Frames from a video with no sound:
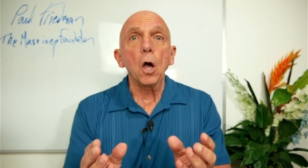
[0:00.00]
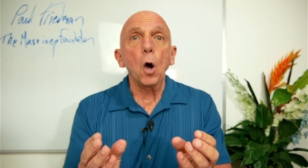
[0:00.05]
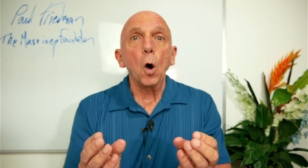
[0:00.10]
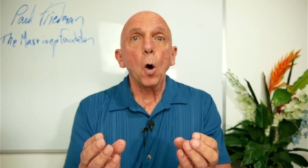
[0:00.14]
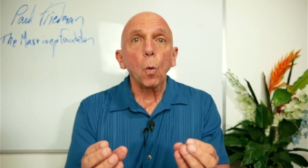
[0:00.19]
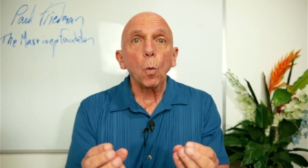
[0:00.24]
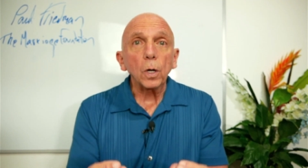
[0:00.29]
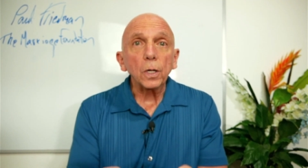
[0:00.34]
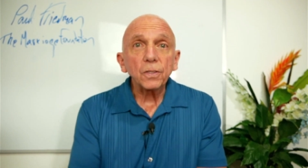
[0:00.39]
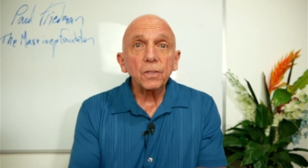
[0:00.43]

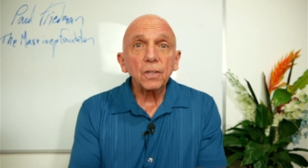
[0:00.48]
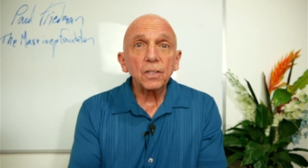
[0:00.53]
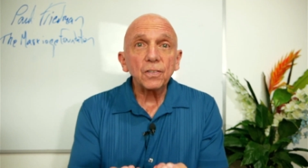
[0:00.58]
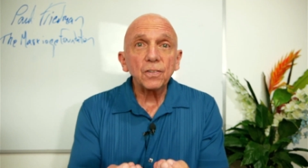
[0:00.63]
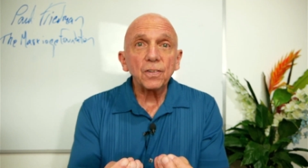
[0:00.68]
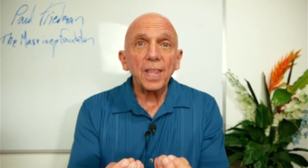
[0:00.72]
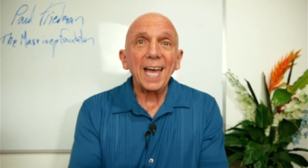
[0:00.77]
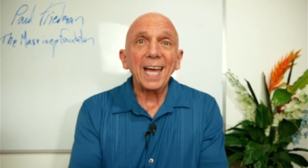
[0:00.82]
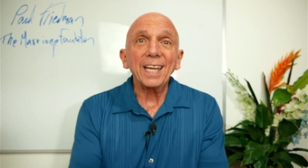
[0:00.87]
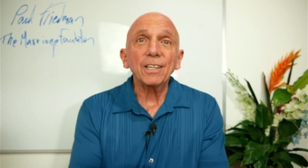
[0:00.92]
What does
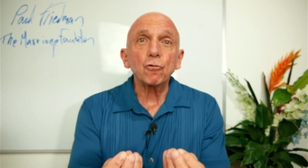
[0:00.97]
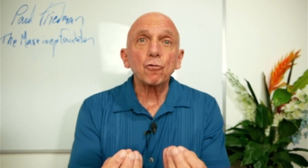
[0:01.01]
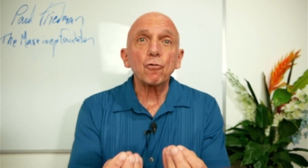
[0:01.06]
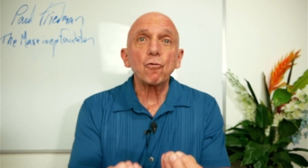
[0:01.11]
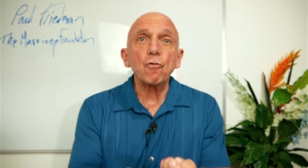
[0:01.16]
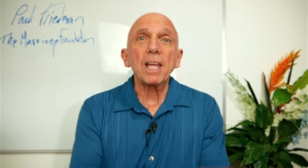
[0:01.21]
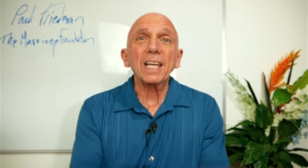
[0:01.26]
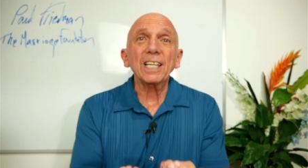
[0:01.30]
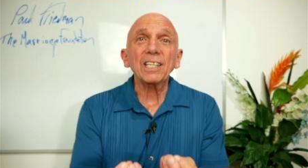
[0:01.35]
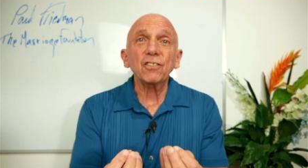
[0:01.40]
that
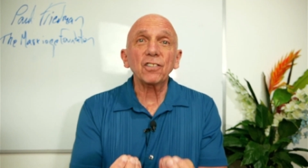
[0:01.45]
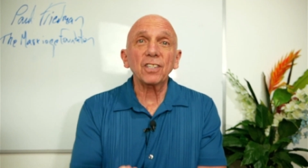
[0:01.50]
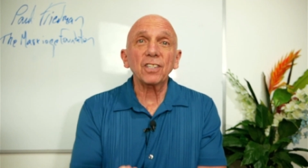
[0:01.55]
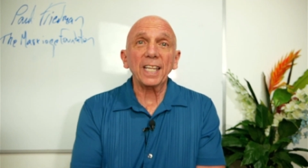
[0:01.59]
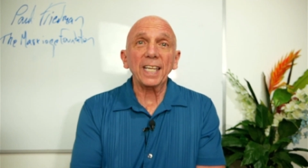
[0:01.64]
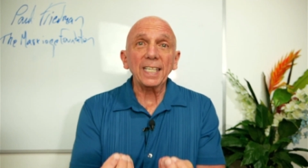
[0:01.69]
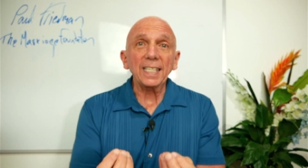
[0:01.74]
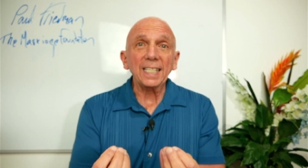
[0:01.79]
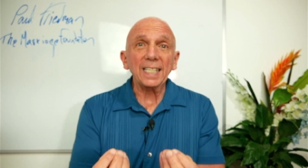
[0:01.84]
translate